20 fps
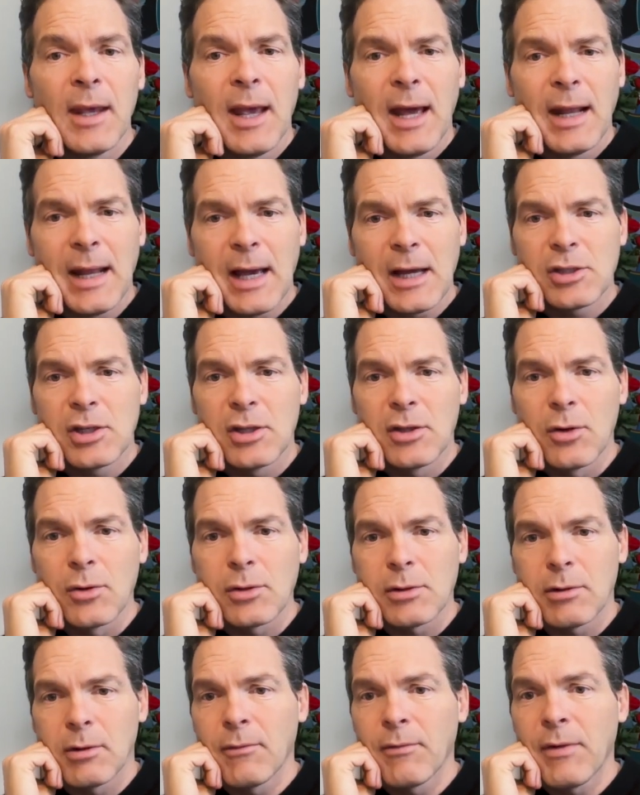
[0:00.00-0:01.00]
And actually,
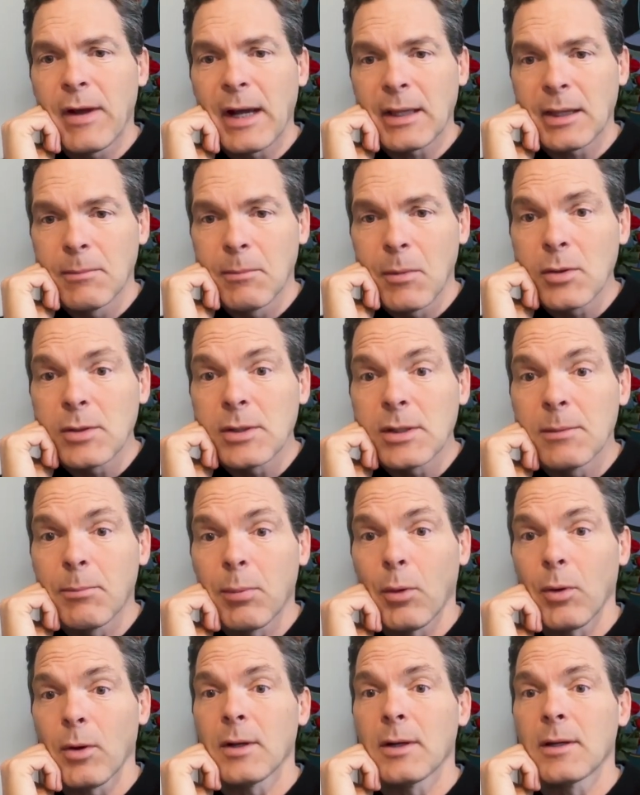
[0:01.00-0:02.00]
those are in fact the most
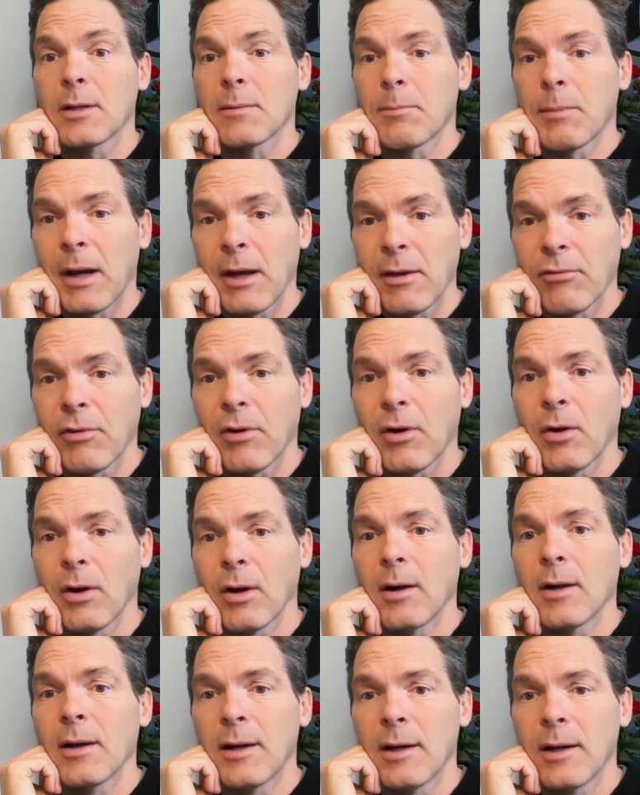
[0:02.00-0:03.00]
important, by
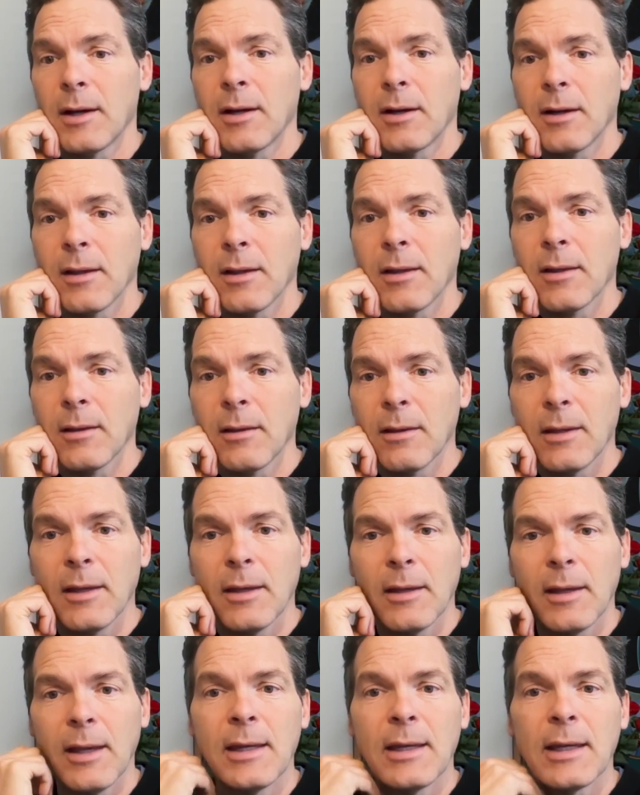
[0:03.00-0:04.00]
far,
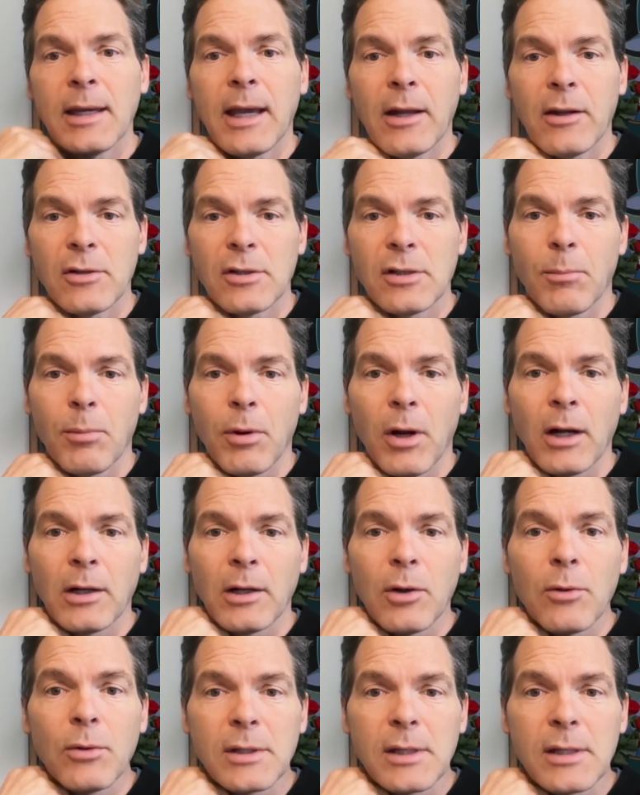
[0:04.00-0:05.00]
indicators of
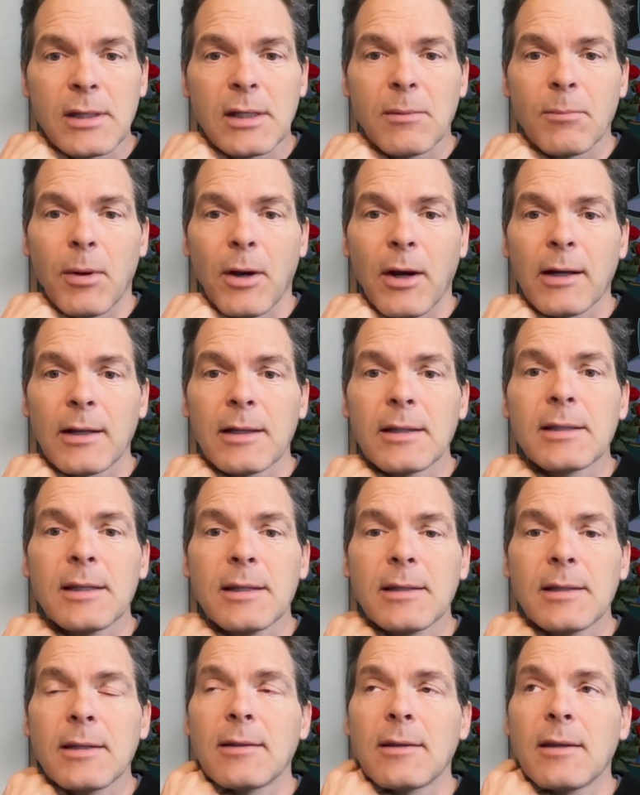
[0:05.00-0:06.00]
prognosis in
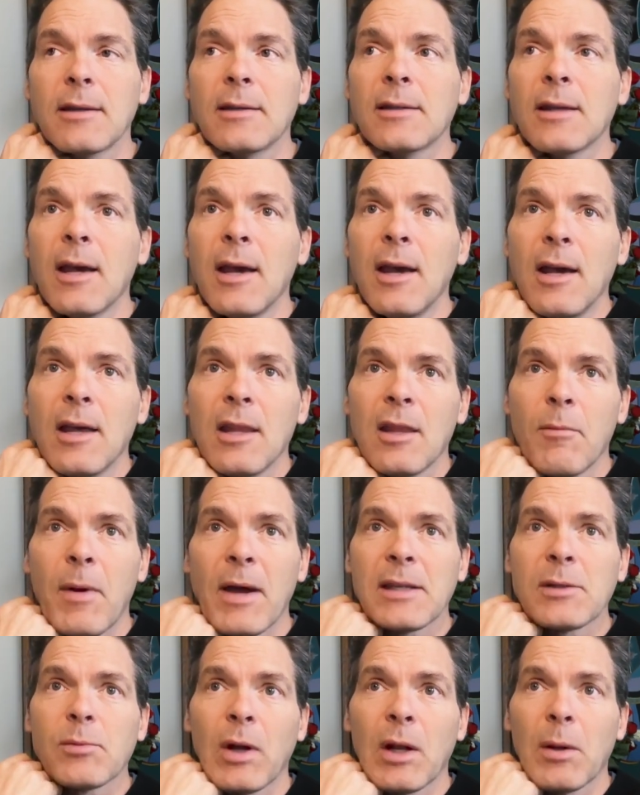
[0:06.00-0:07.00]
Parkinson's disease. The
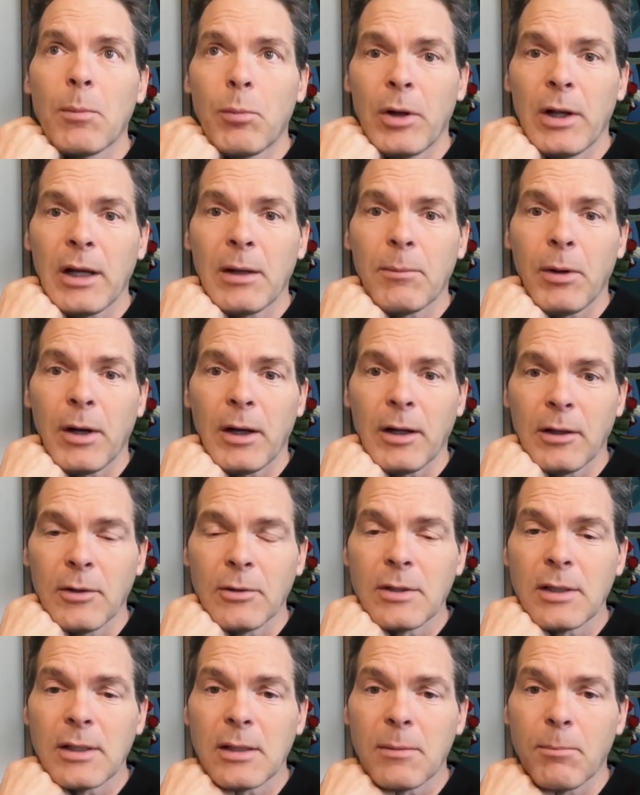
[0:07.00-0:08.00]
best way to predict
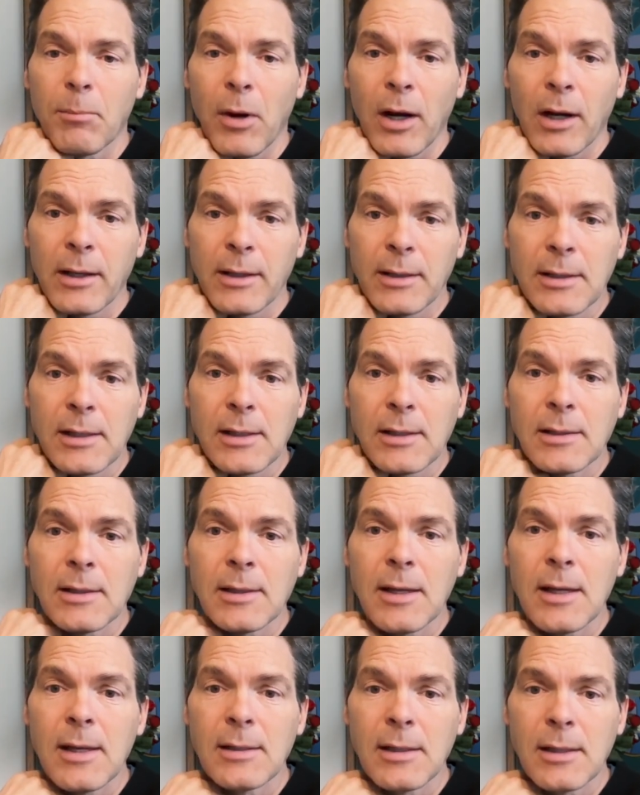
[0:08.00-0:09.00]
prognosis in Parkinson's
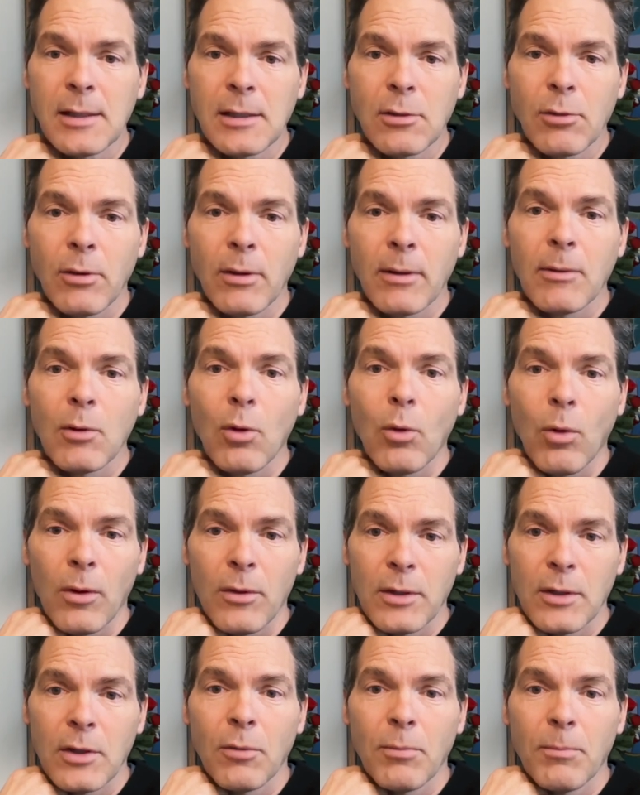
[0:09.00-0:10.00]
disease is to ignore
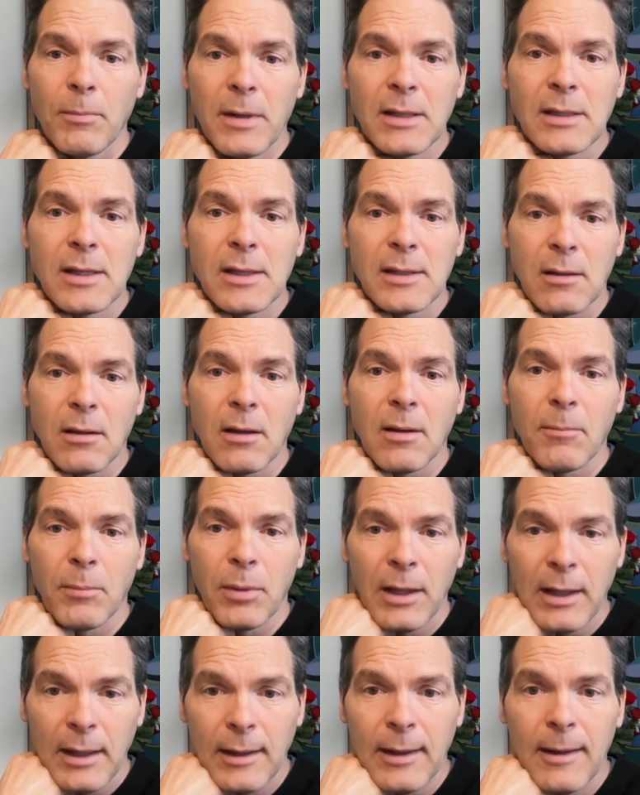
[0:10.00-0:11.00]
the dopamine system
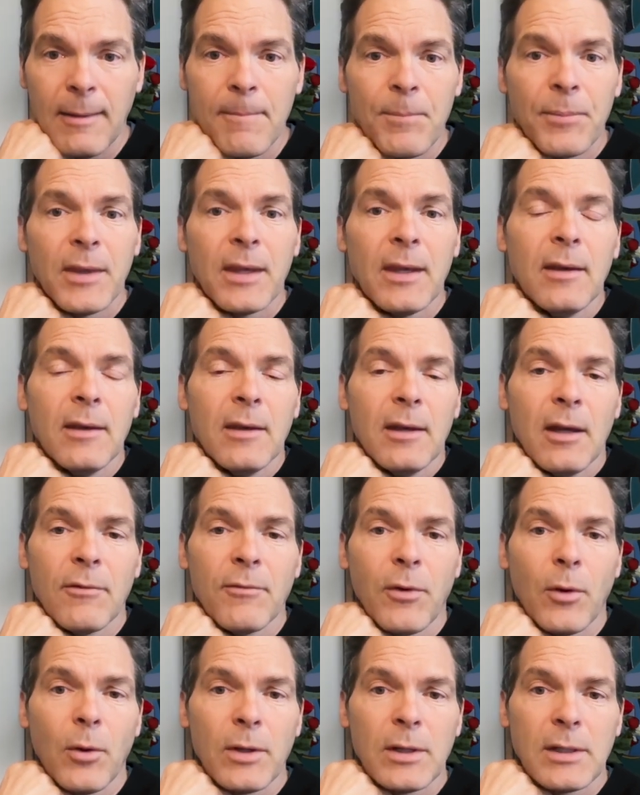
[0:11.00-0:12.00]
completely and
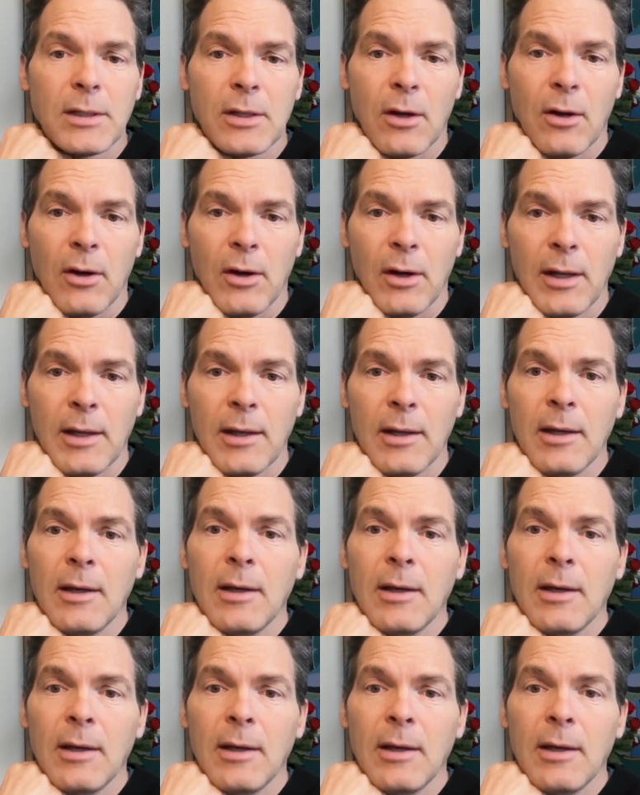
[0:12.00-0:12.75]
focus on